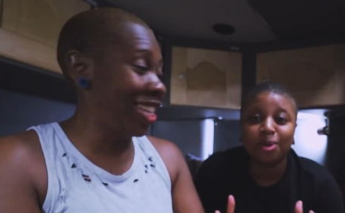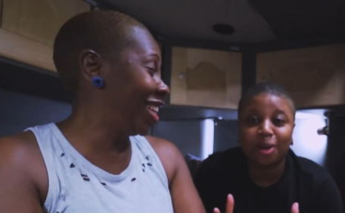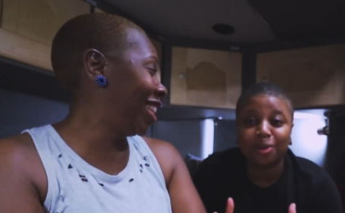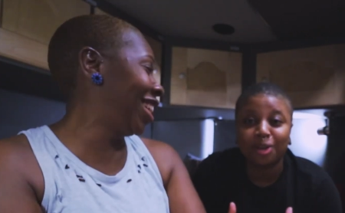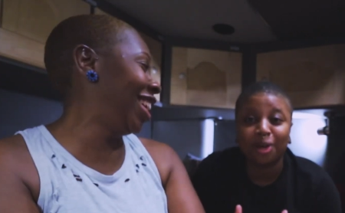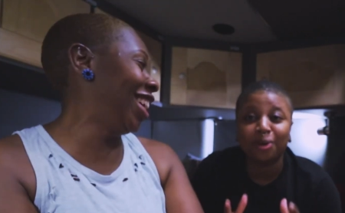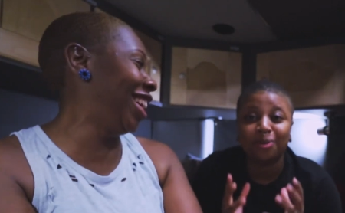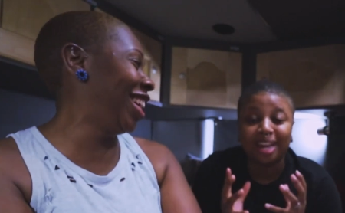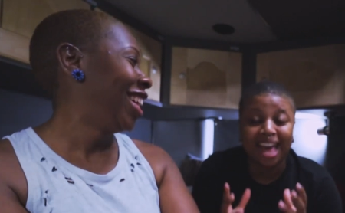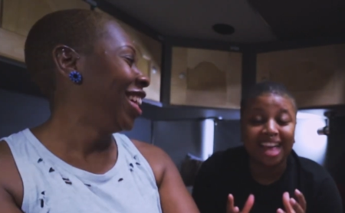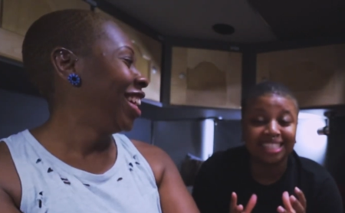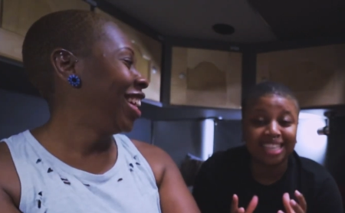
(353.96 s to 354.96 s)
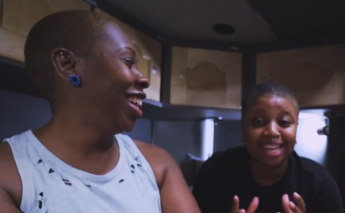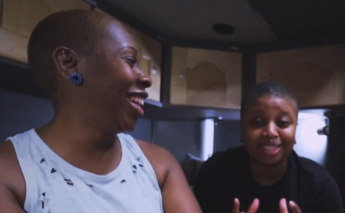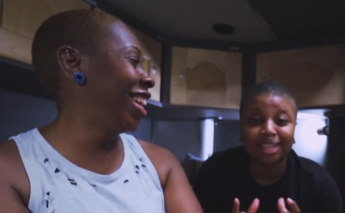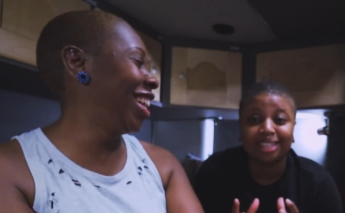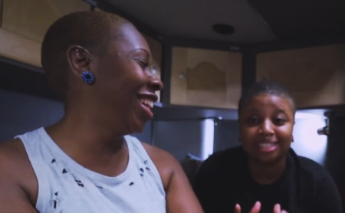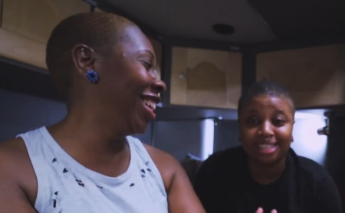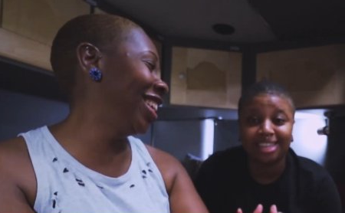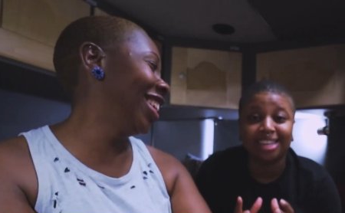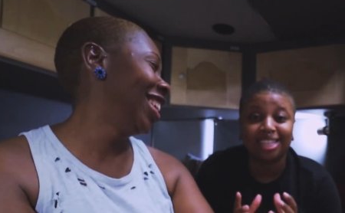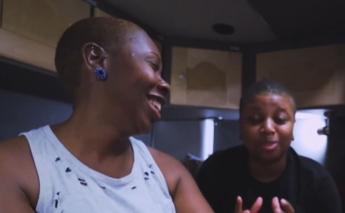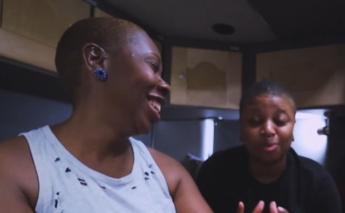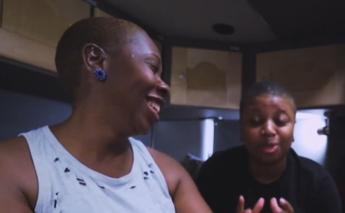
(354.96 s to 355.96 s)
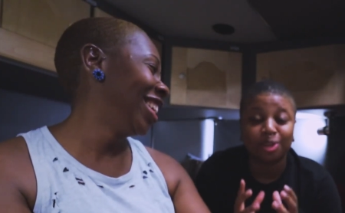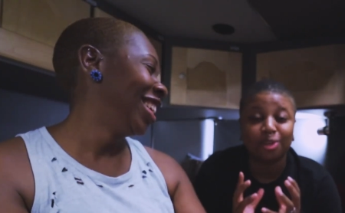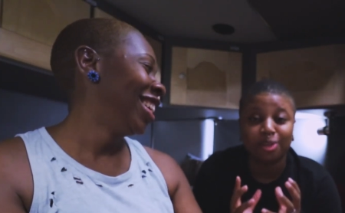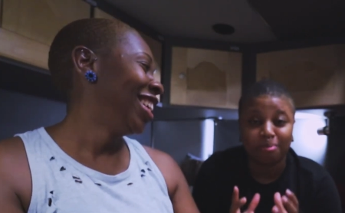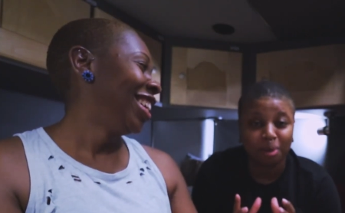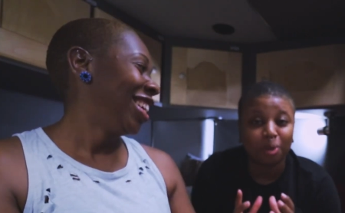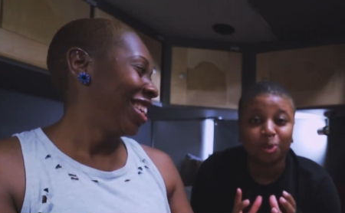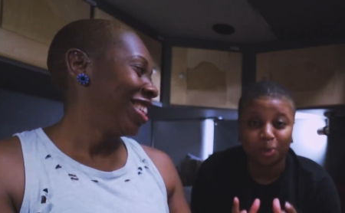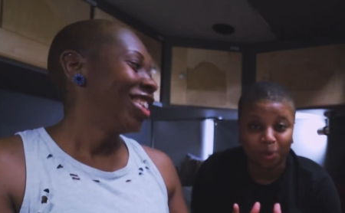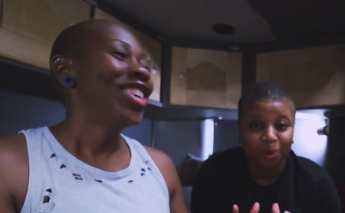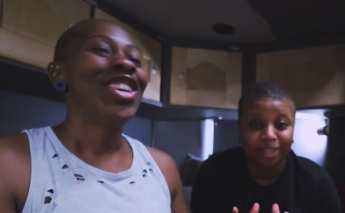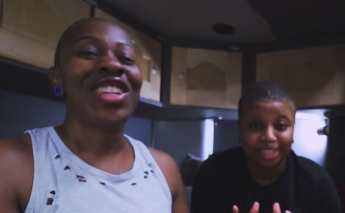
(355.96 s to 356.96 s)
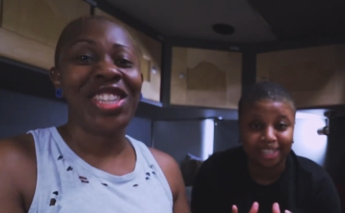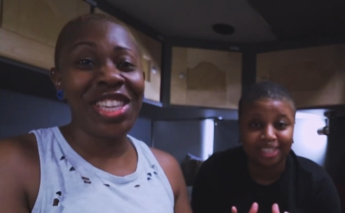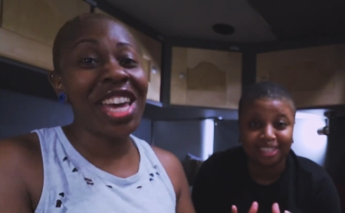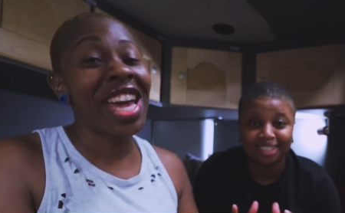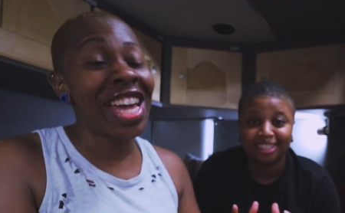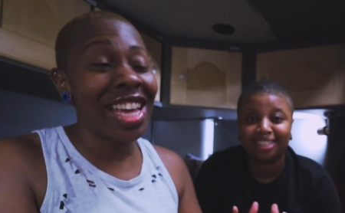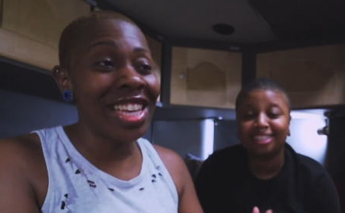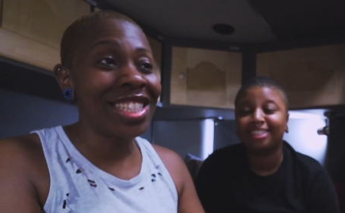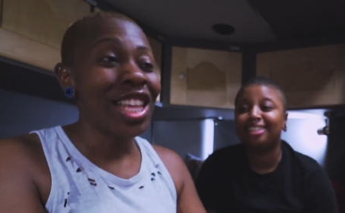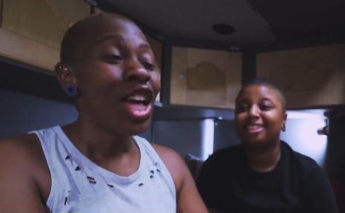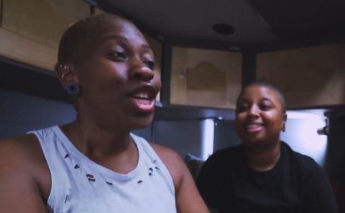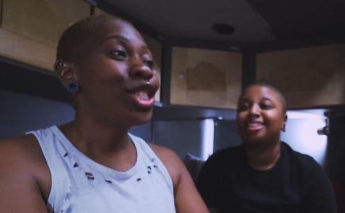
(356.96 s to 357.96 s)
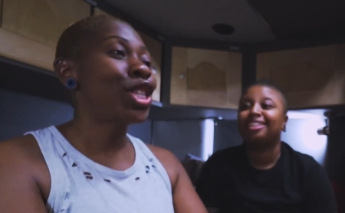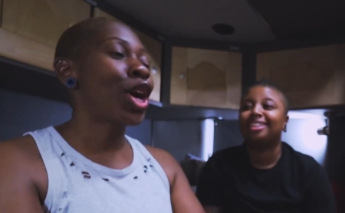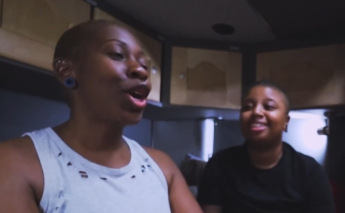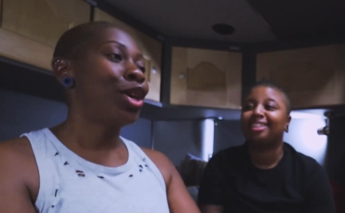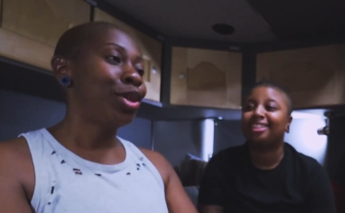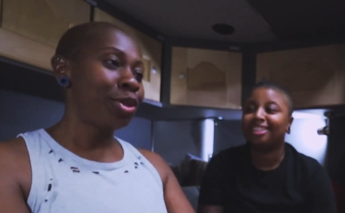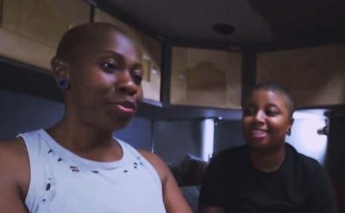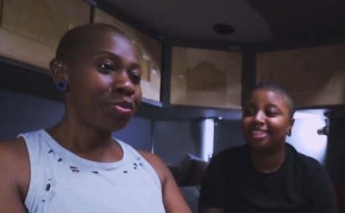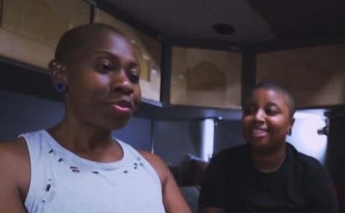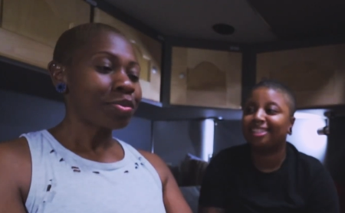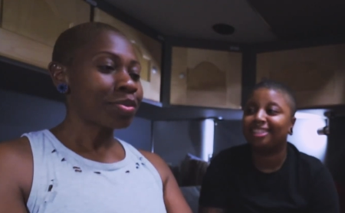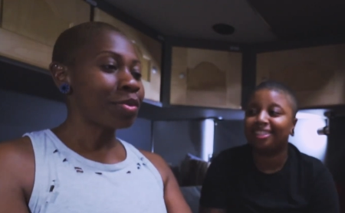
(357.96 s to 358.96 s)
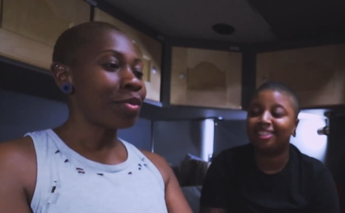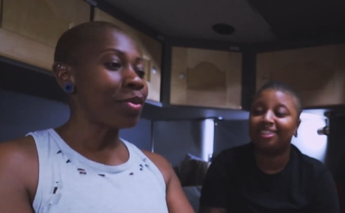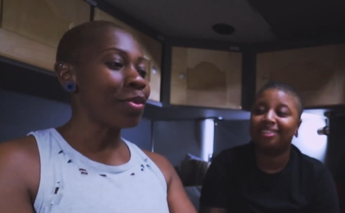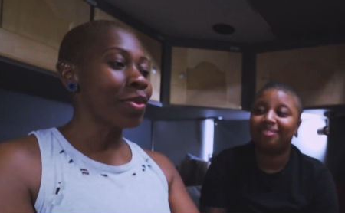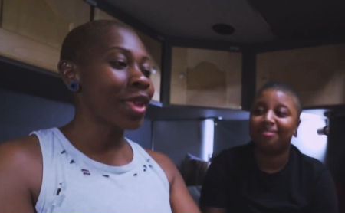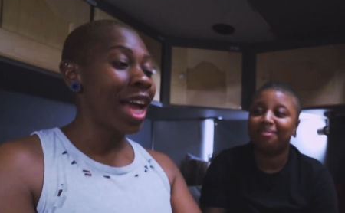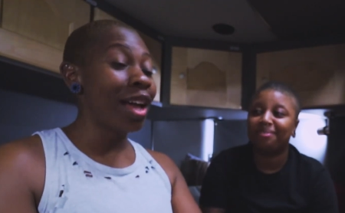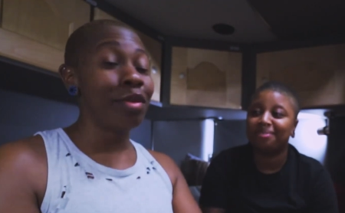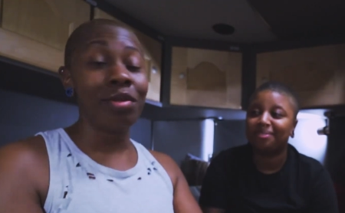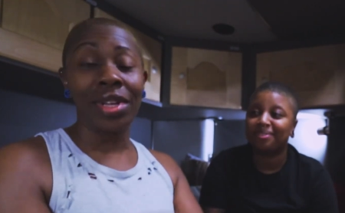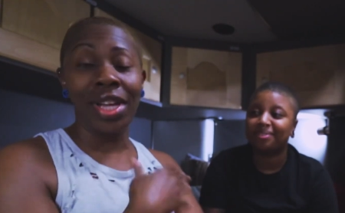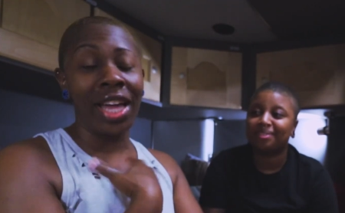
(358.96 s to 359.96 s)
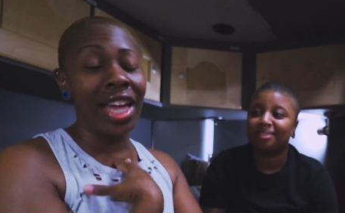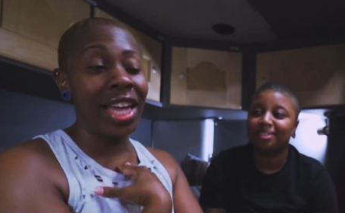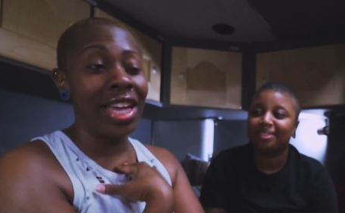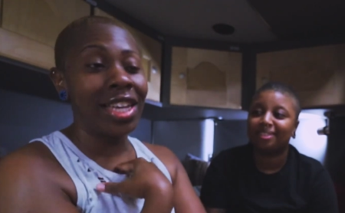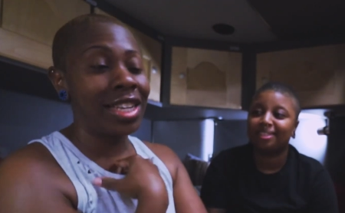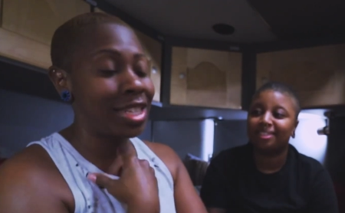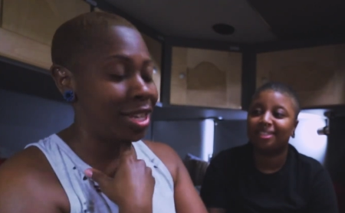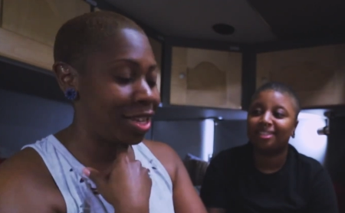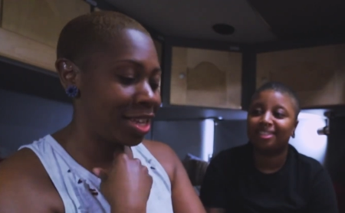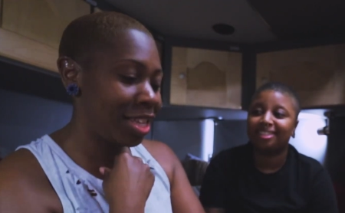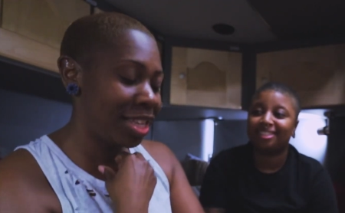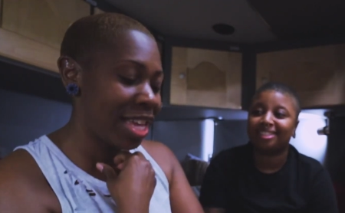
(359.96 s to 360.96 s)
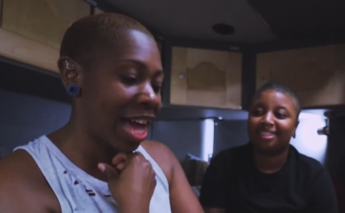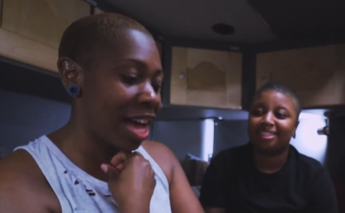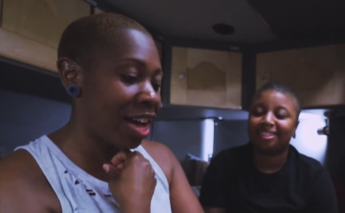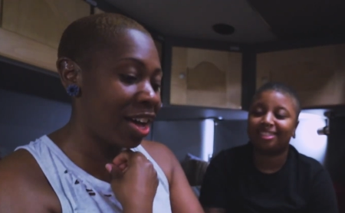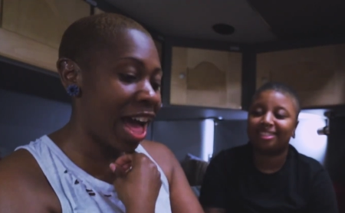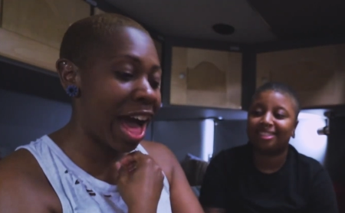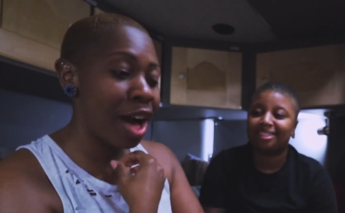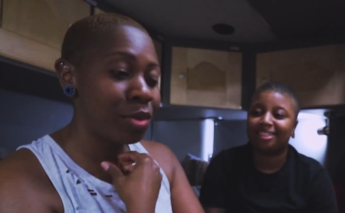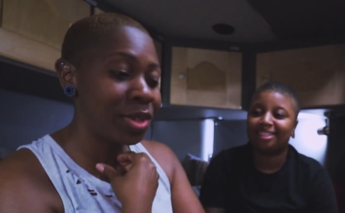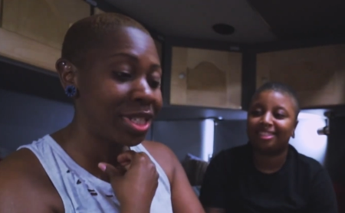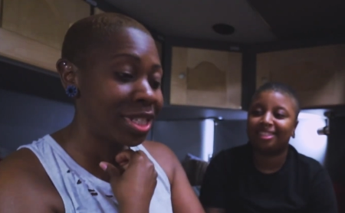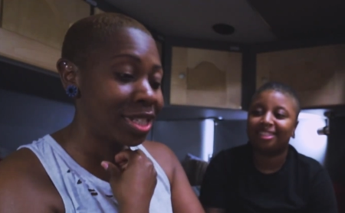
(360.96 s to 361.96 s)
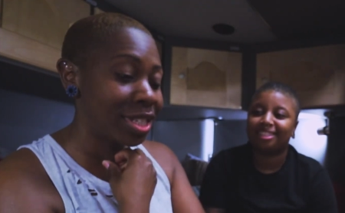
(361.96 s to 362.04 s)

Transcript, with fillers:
Speaker 1: who don't know, nine times out of ten, that's when you're the most horny. Yes. So,
Speaker 2: and y'all, I was,